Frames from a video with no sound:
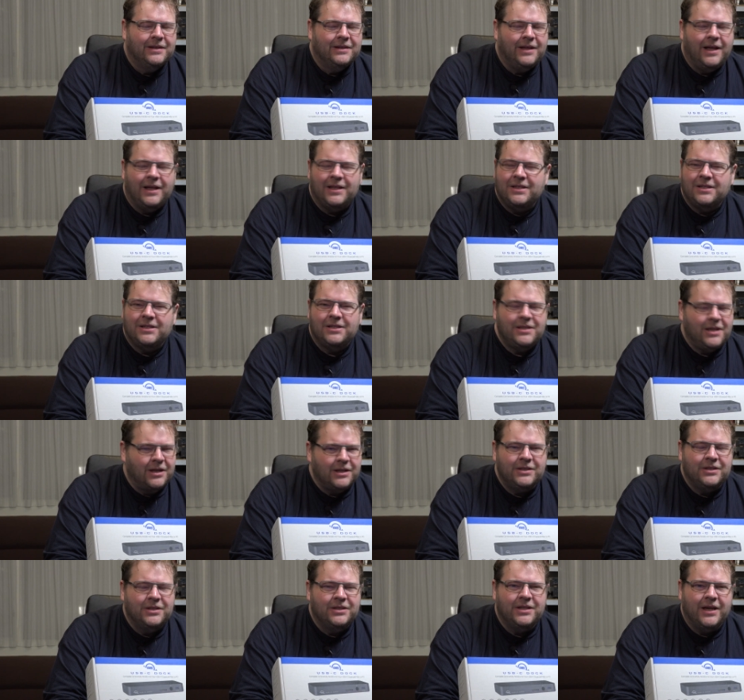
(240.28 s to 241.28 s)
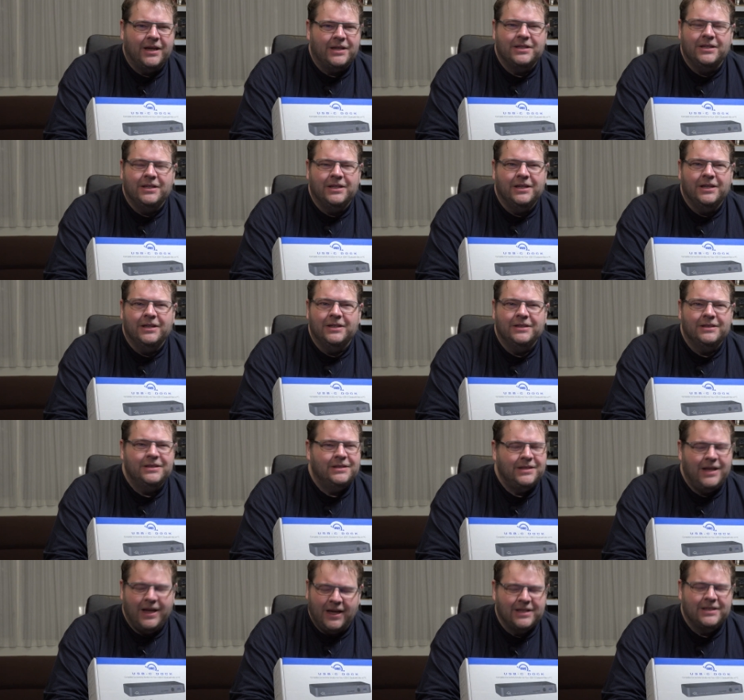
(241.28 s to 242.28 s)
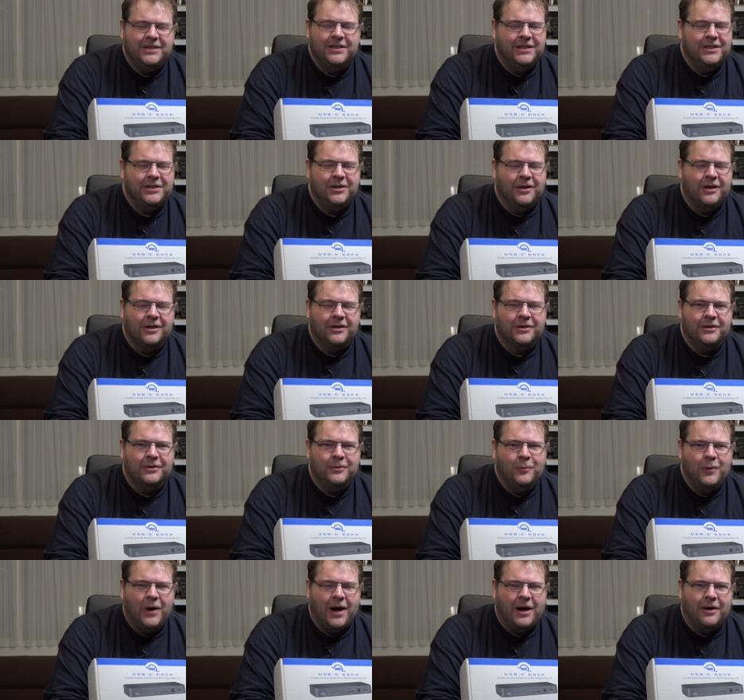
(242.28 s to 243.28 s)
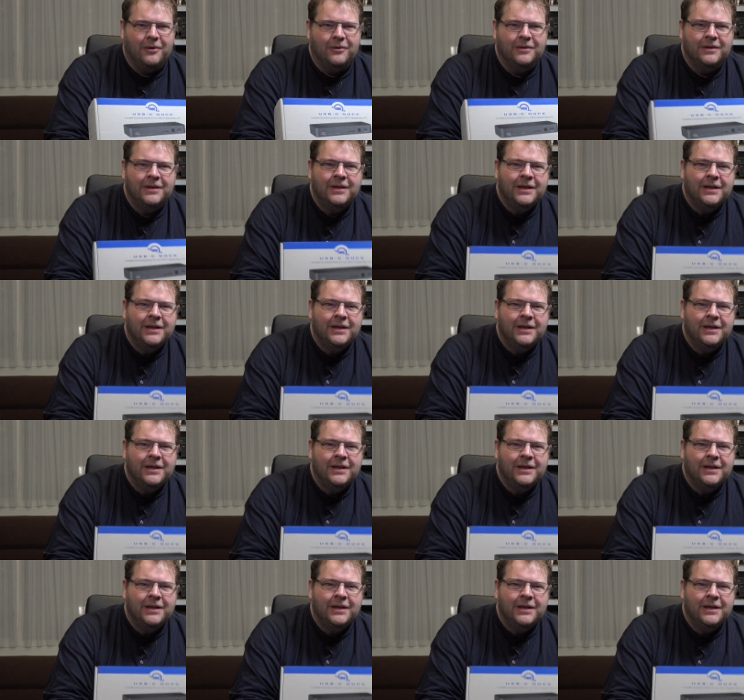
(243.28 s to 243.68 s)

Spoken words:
That's such a sexy, sexy color. Wow.